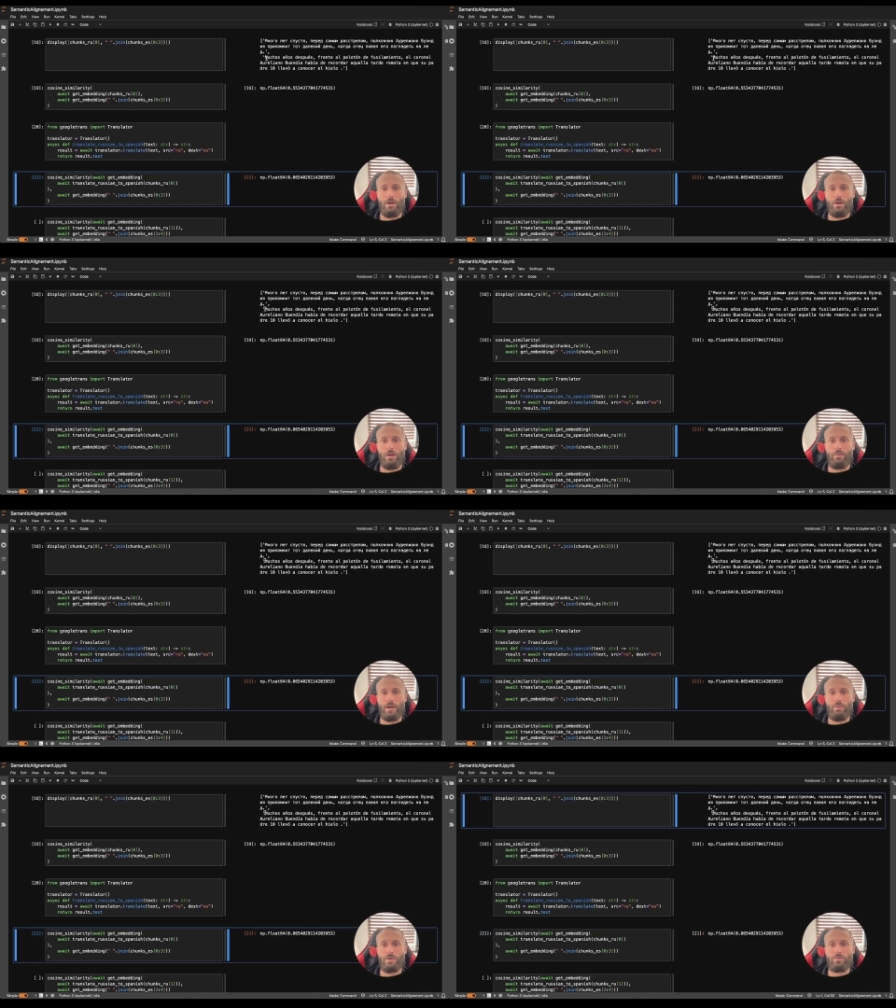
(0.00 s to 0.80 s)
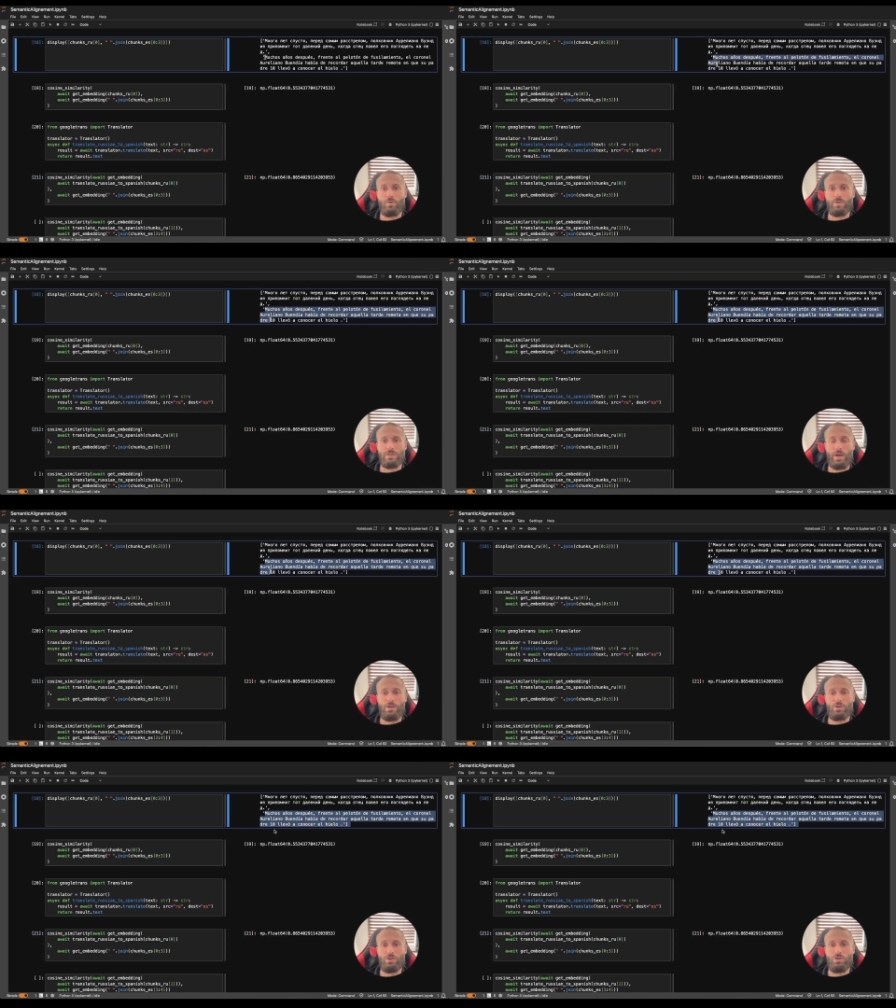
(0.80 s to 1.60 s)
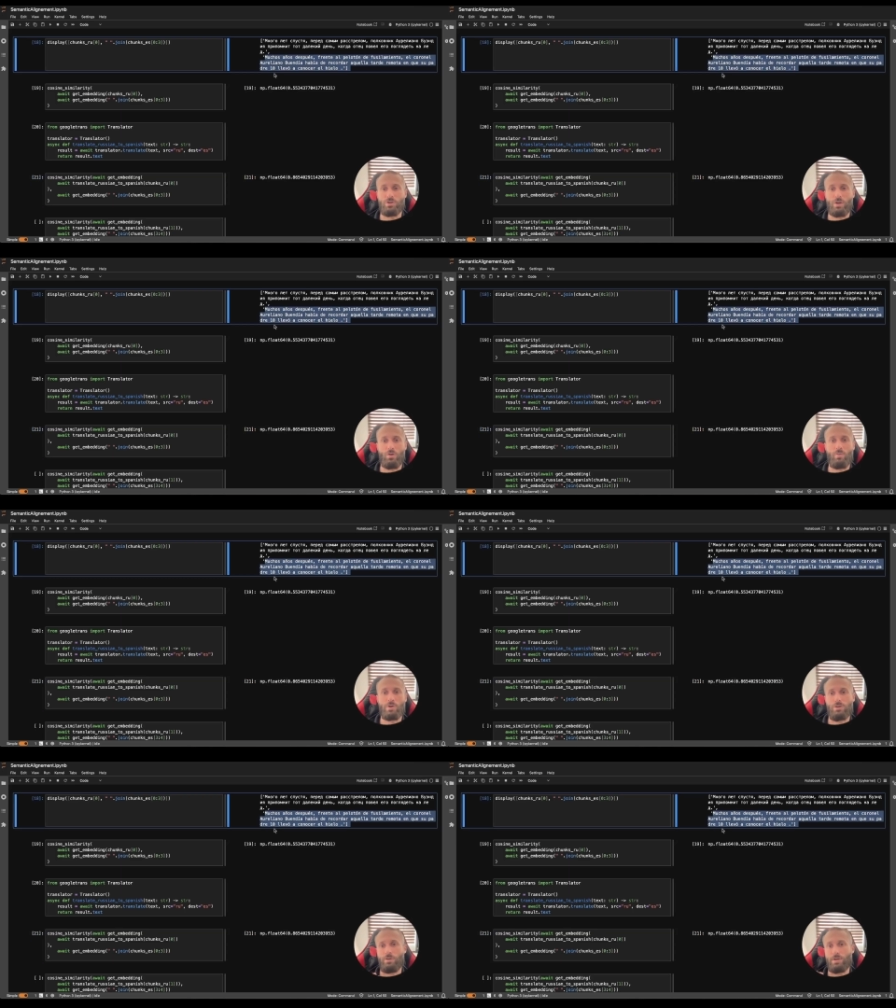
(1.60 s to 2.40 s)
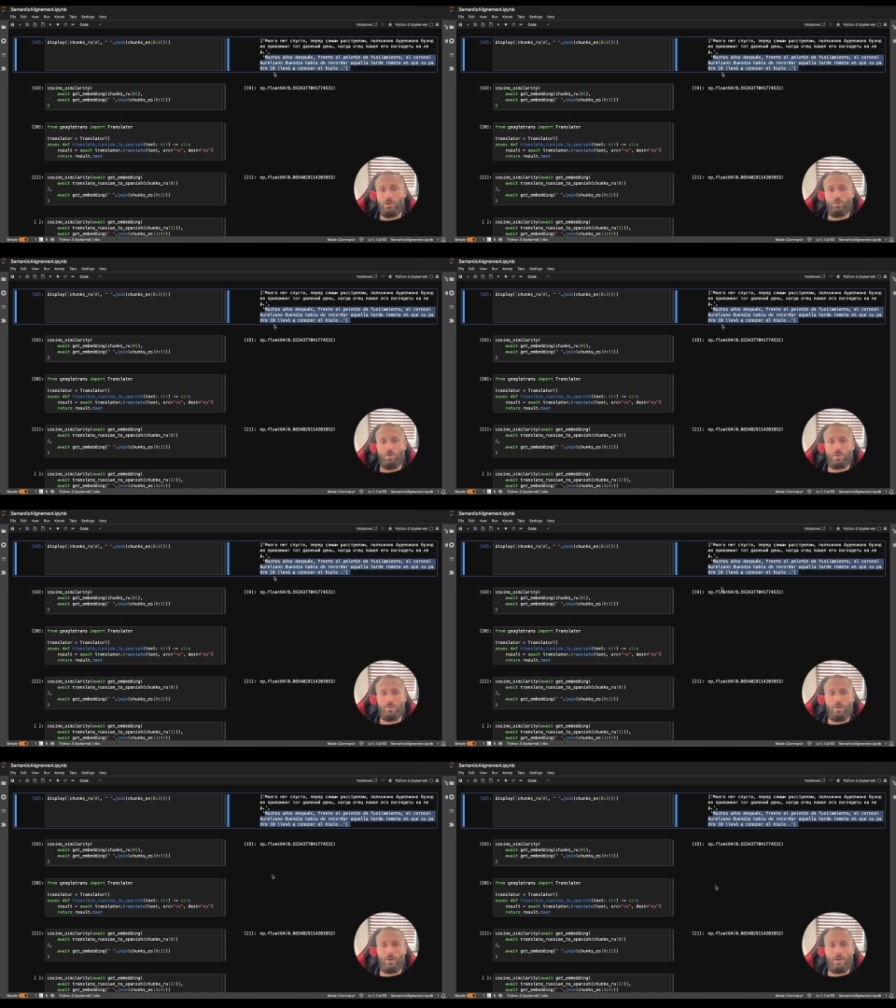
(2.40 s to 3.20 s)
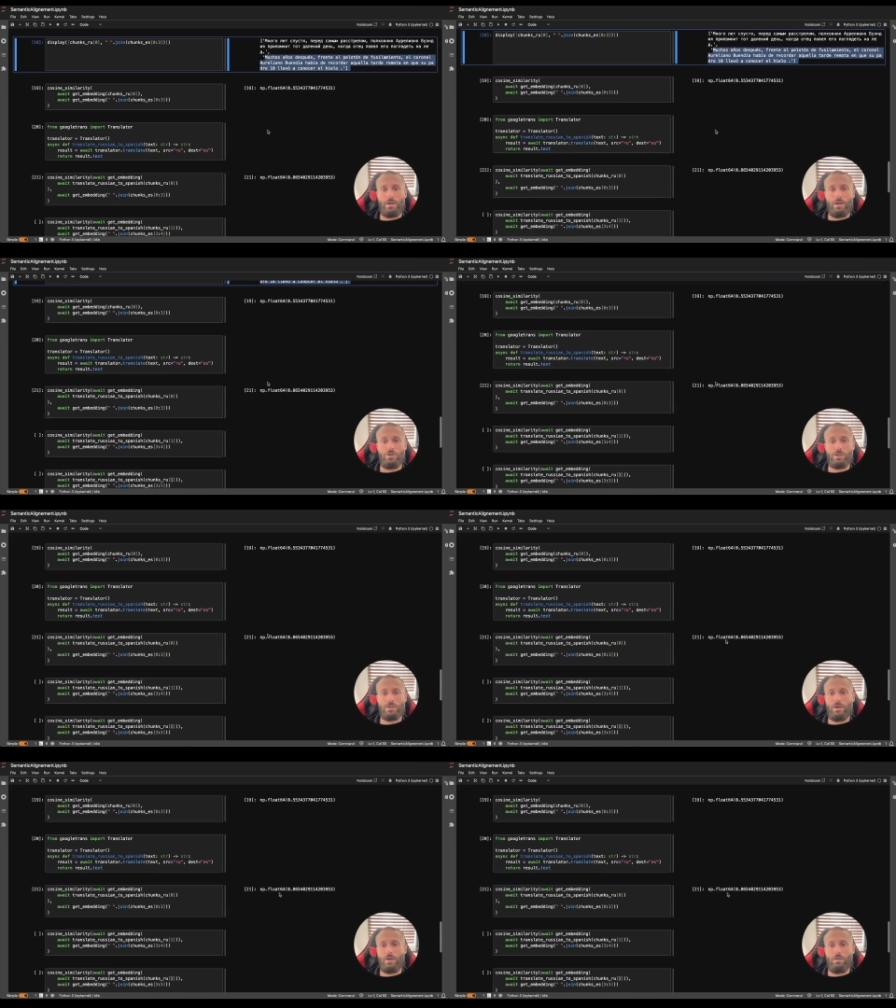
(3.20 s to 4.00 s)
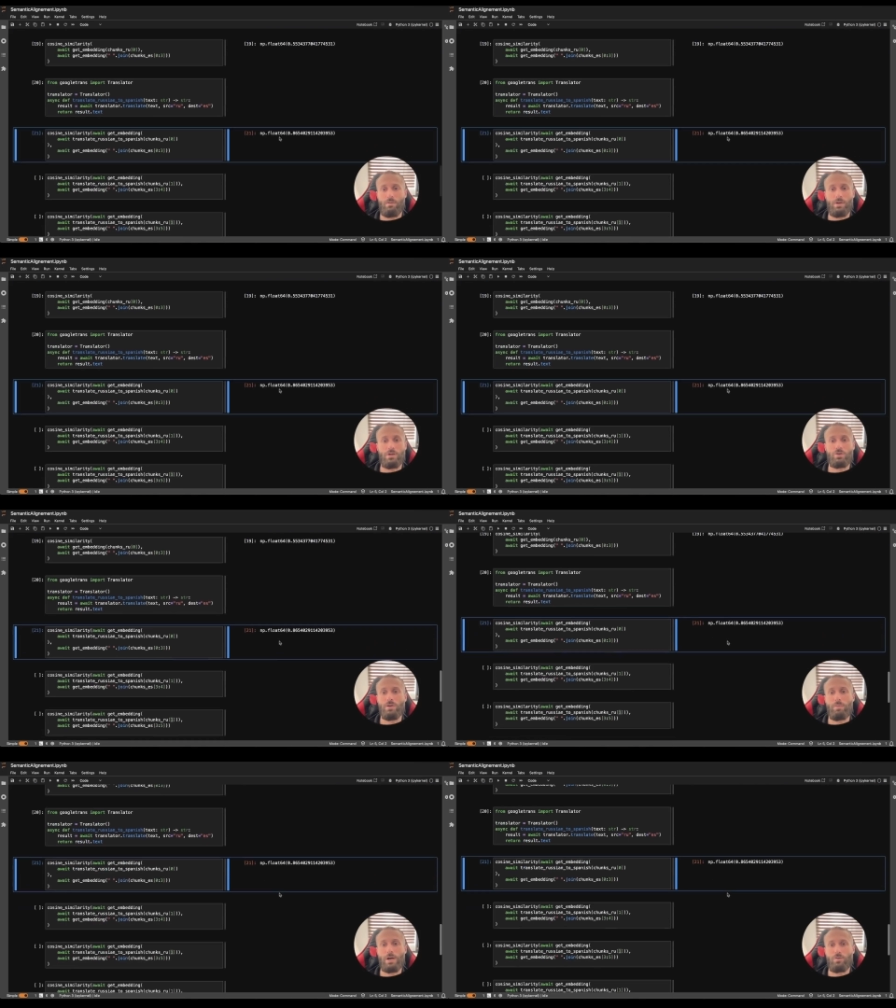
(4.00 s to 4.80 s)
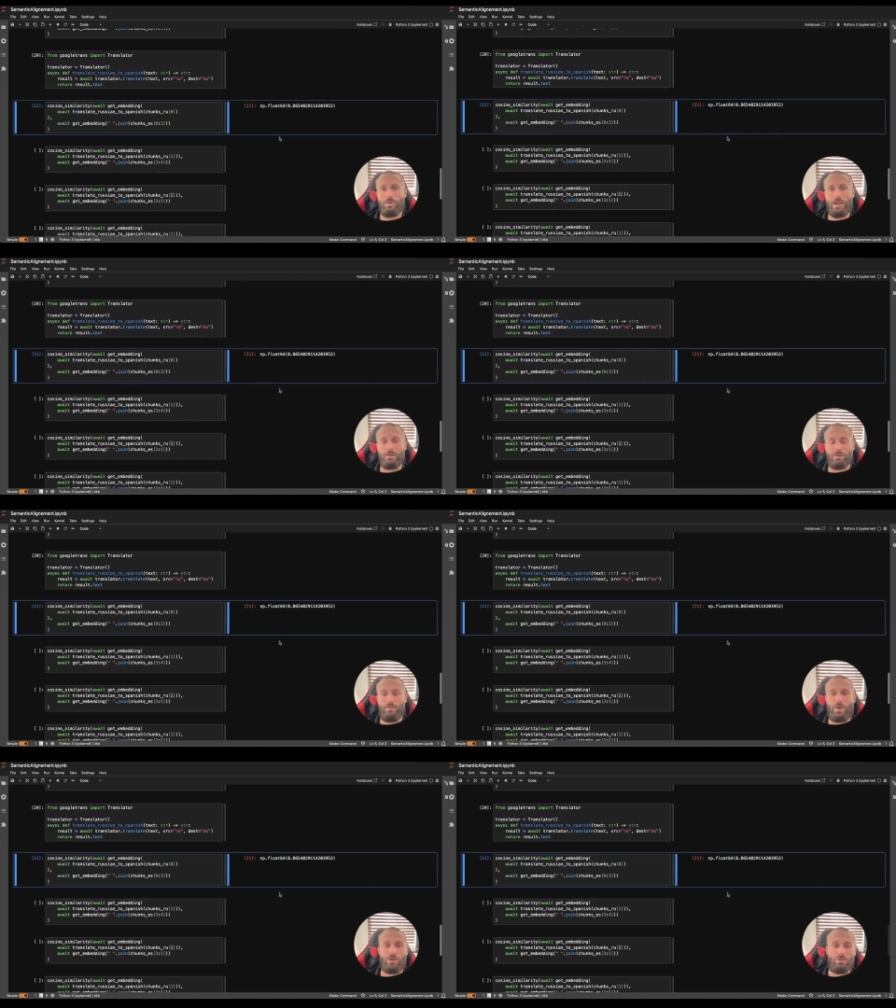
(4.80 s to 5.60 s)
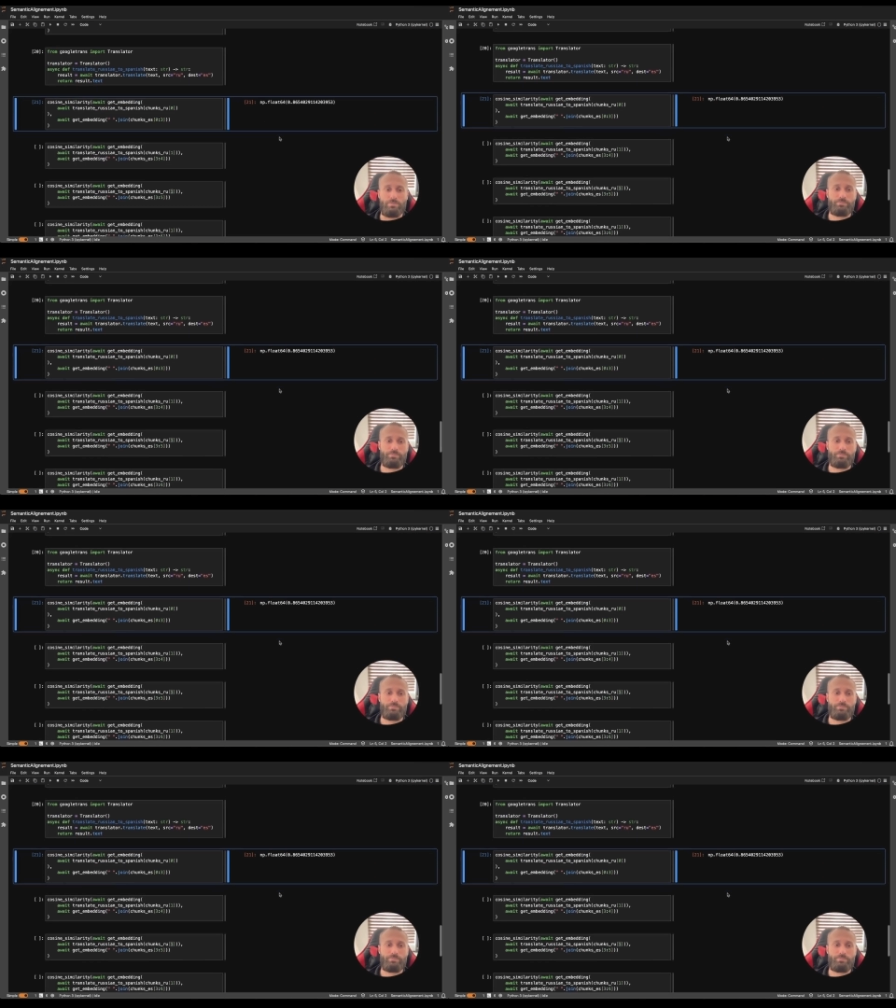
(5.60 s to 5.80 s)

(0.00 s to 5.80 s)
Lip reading: fragments from the Spanish edition and no machine translation whatsoever. It's only part of data transformation.